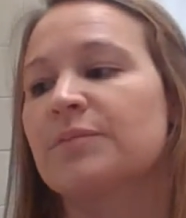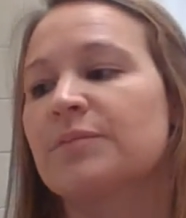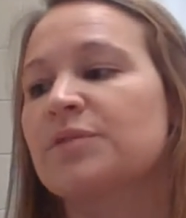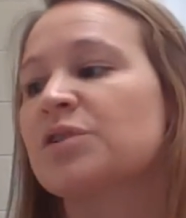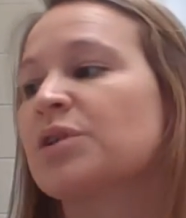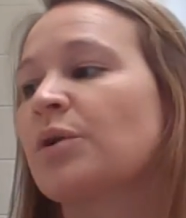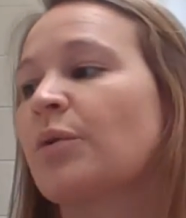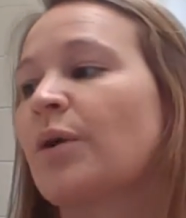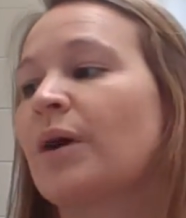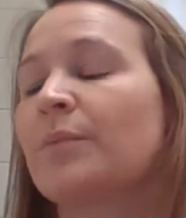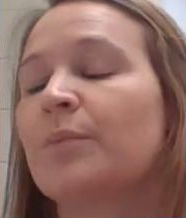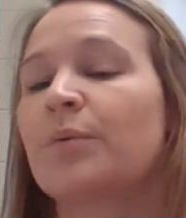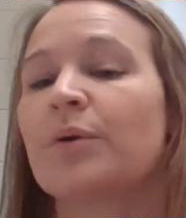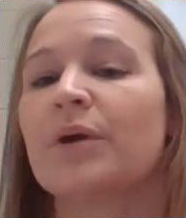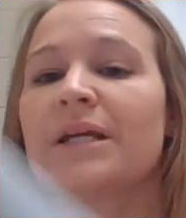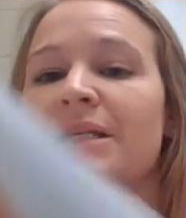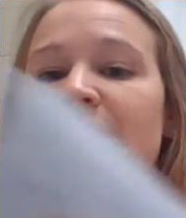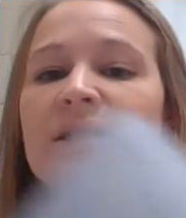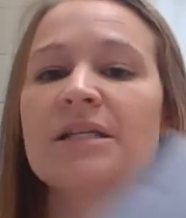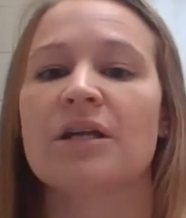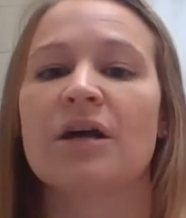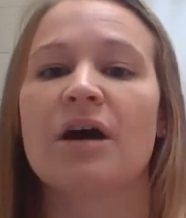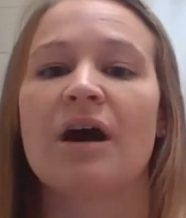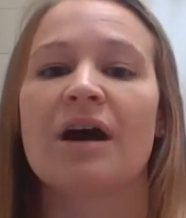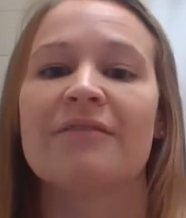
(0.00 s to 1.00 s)
So I
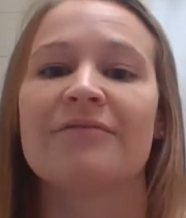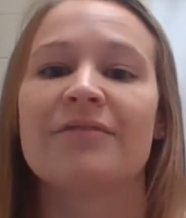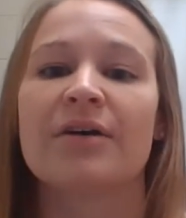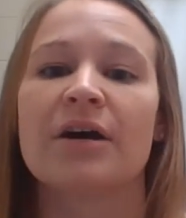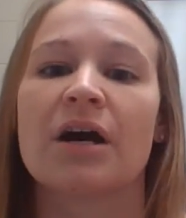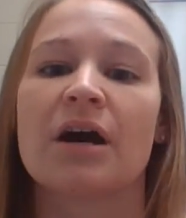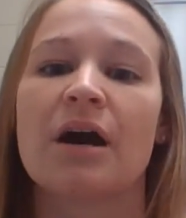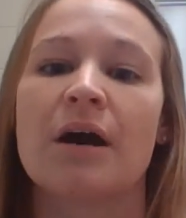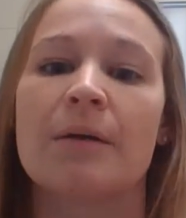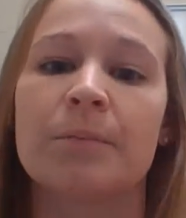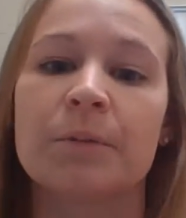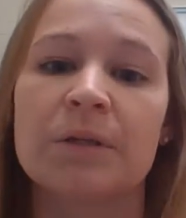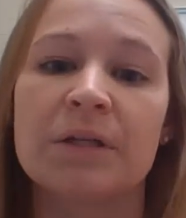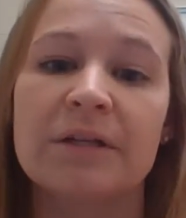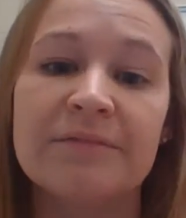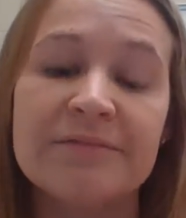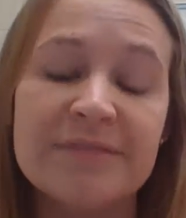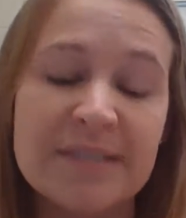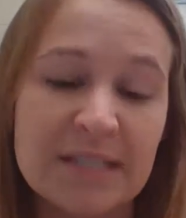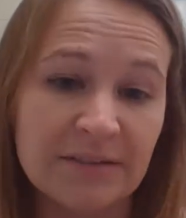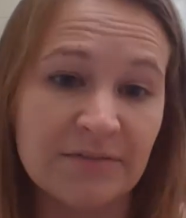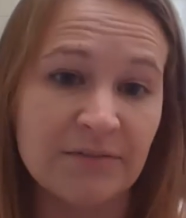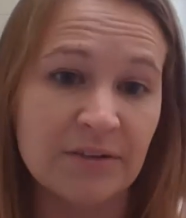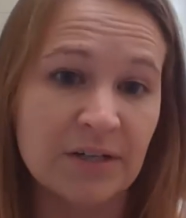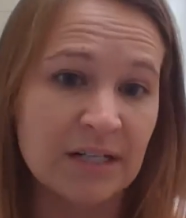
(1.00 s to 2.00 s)
printed off a couple of
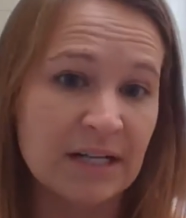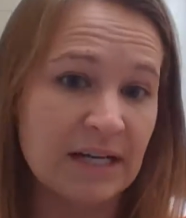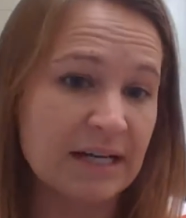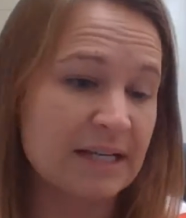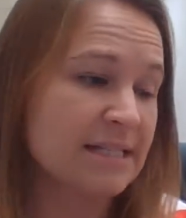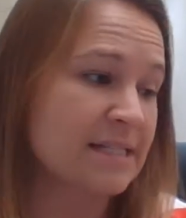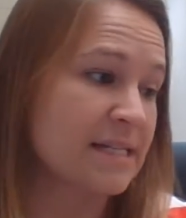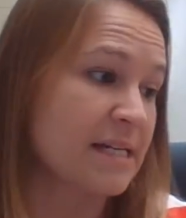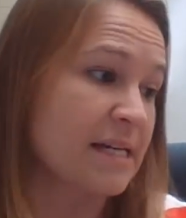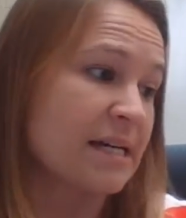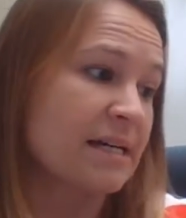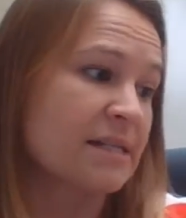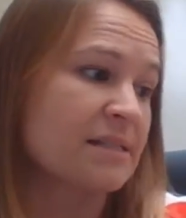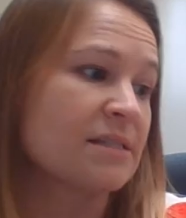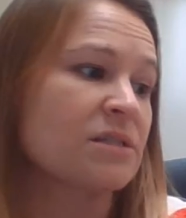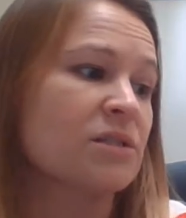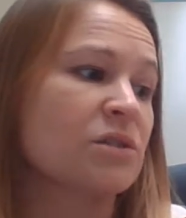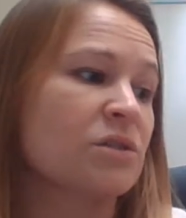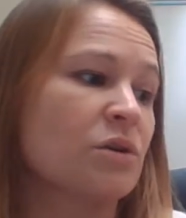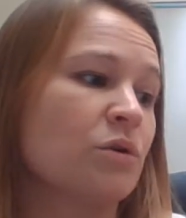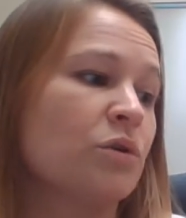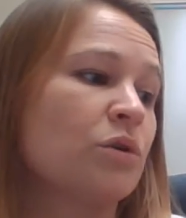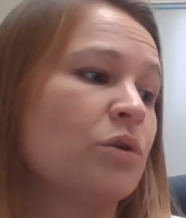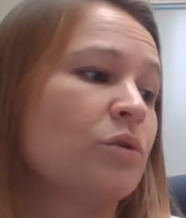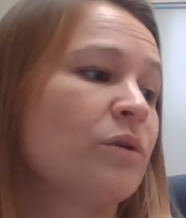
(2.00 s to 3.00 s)
different ideas.
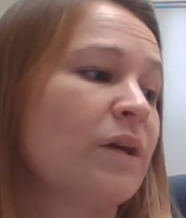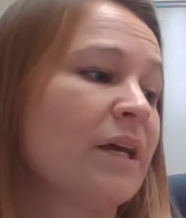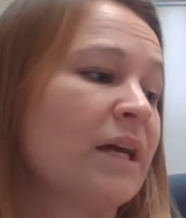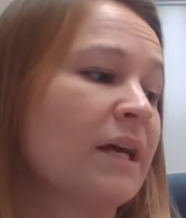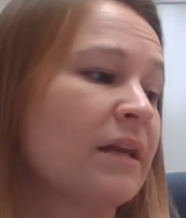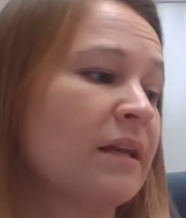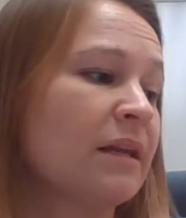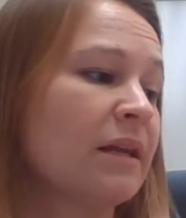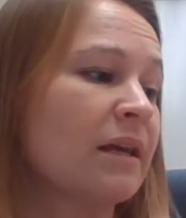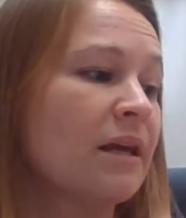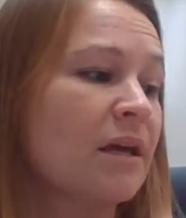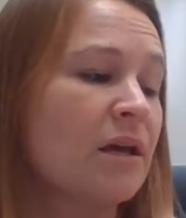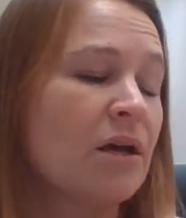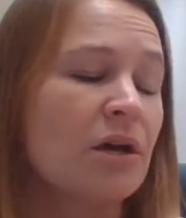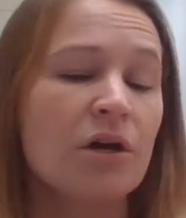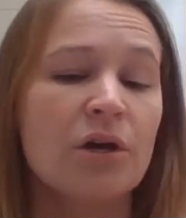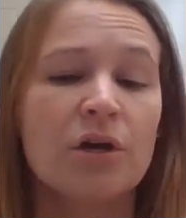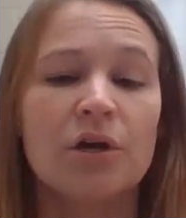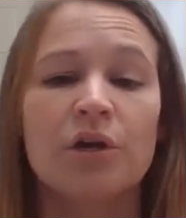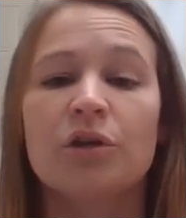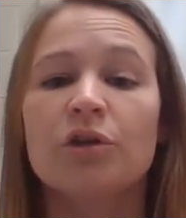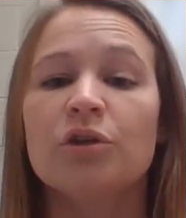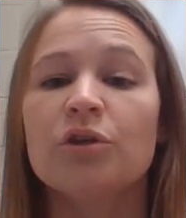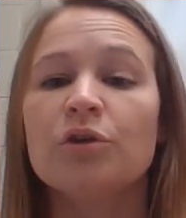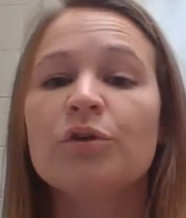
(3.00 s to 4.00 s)
So you can
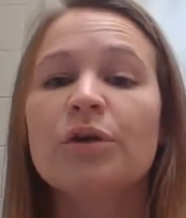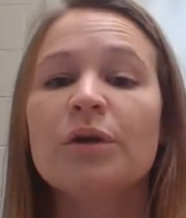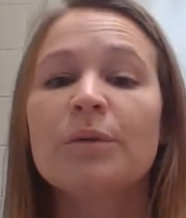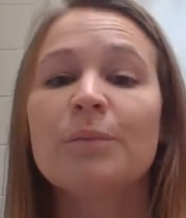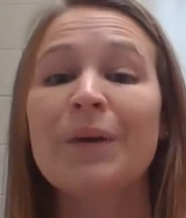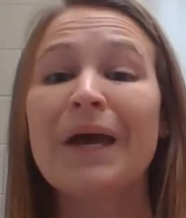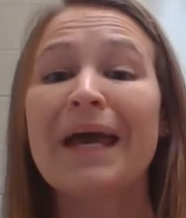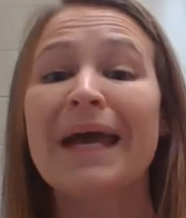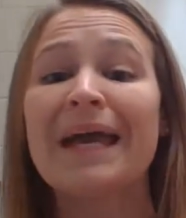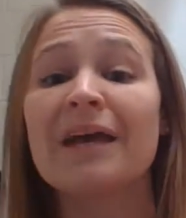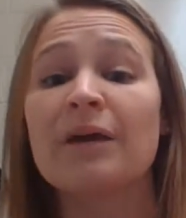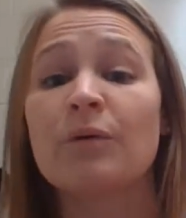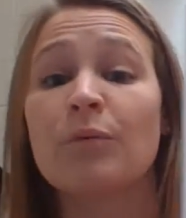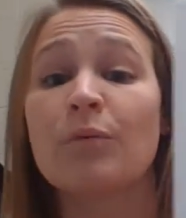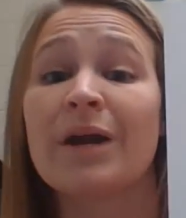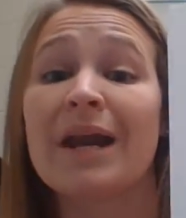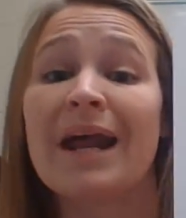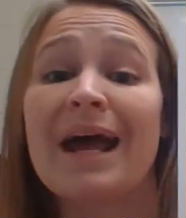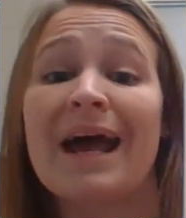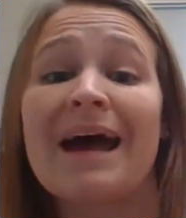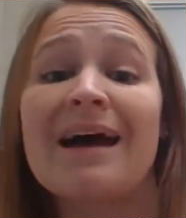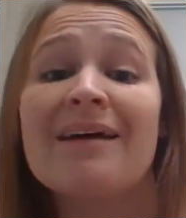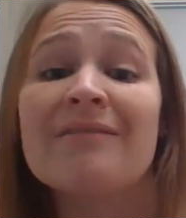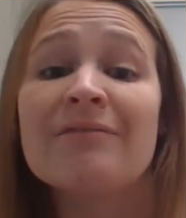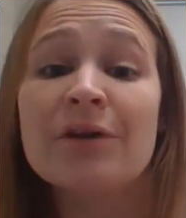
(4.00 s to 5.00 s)
paint
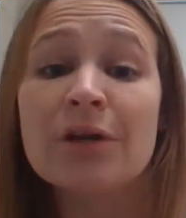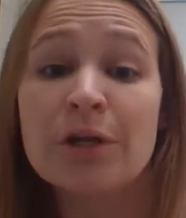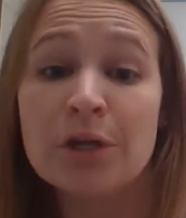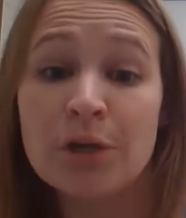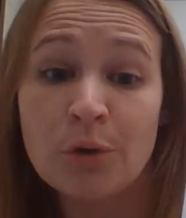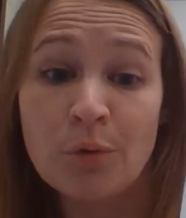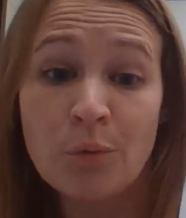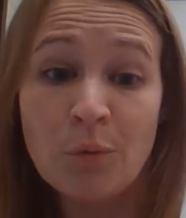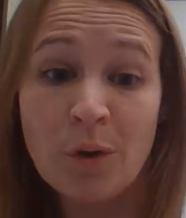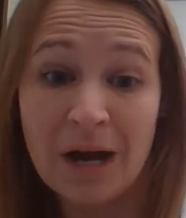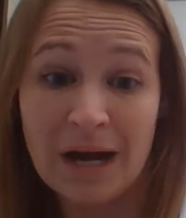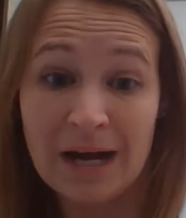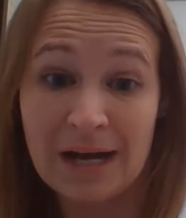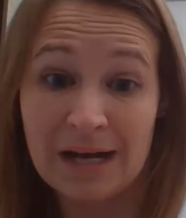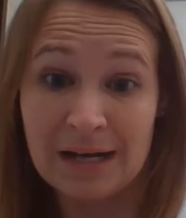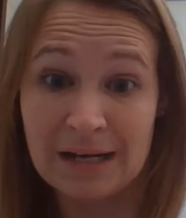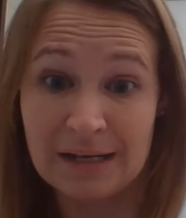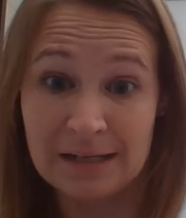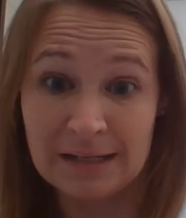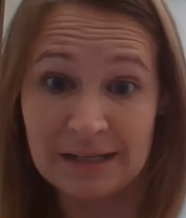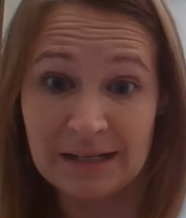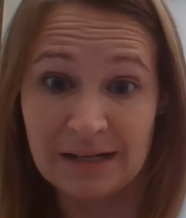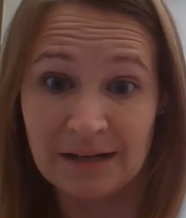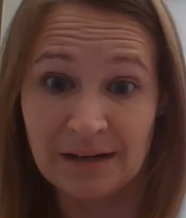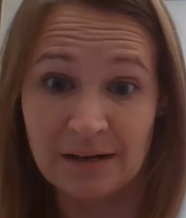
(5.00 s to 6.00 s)
whatever you want on
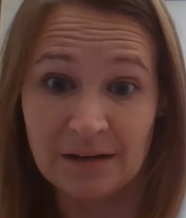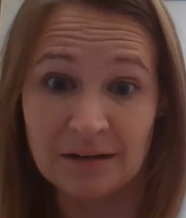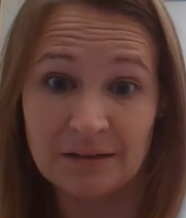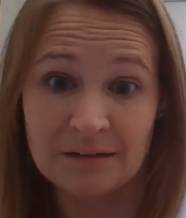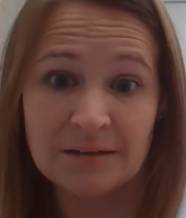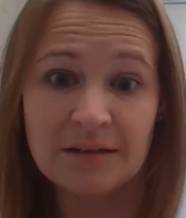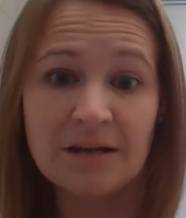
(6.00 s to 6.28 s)
here.